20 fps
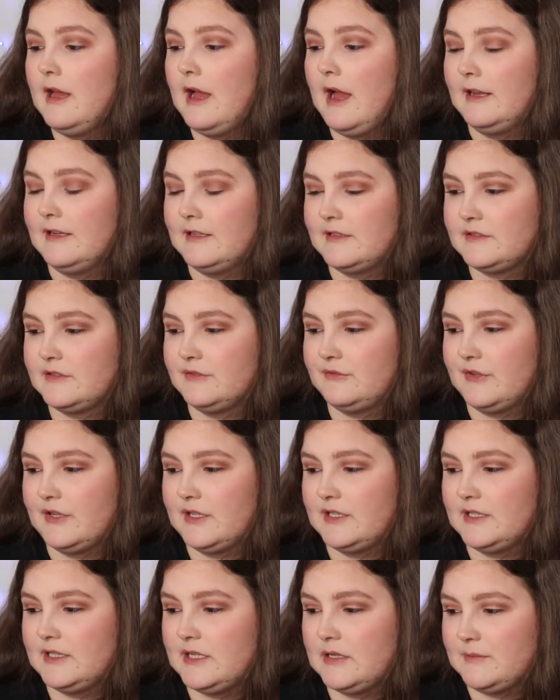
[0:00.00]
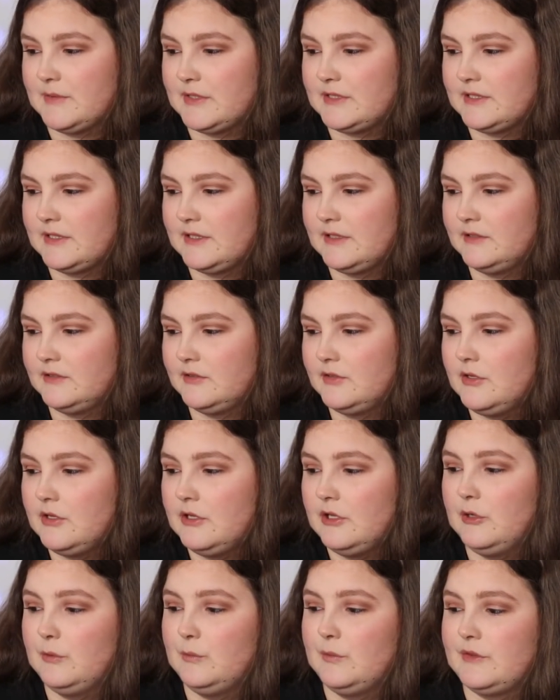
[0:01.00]
and it's severely limited.
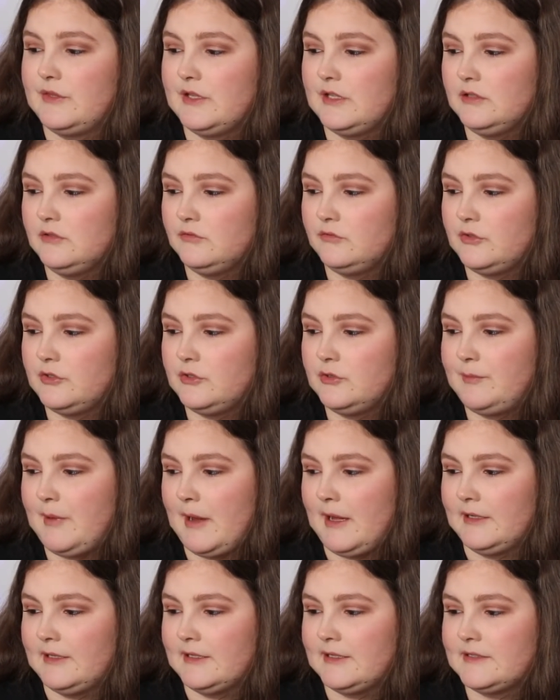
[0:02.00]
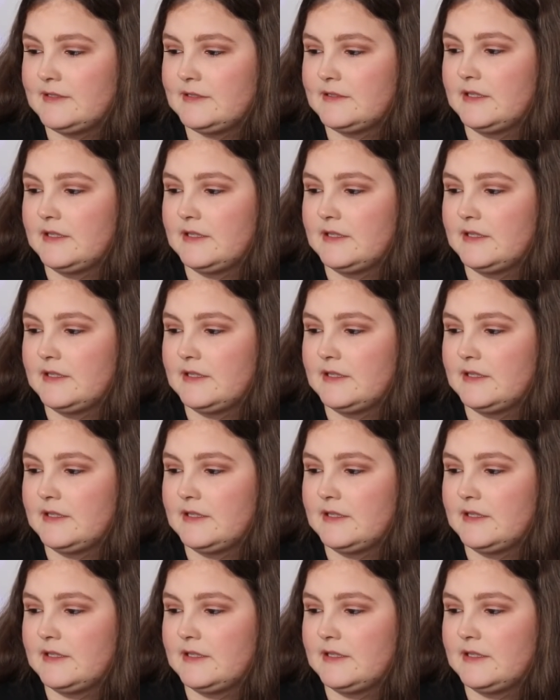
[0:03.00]
Within the royal palace,